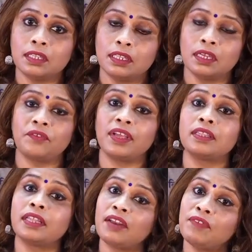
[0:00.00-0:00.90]
there
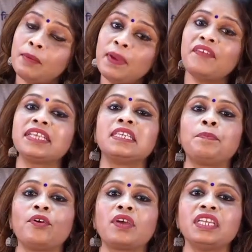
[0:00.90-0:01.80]
will be
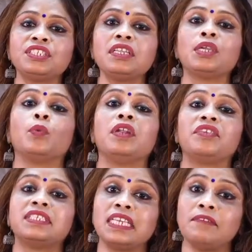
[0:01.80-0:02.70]
reciprocation. You will
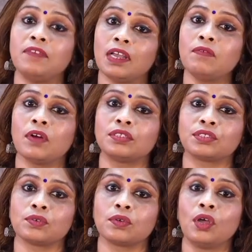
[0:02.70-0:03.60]
receive love
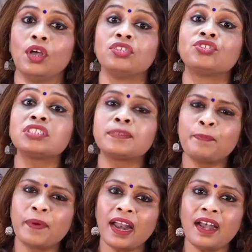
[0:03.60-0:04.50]
also. So
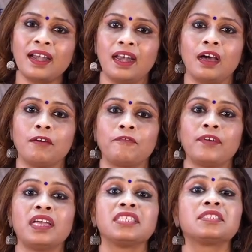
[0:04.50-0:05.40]
spread love,
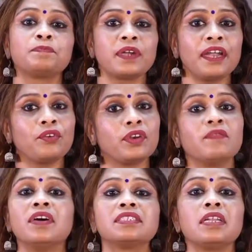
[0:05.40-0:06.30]
spread
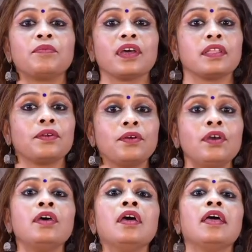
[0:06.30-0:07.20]
universal brotherhood.
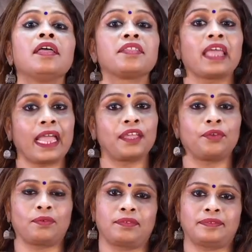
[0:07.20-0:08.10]
Thank you.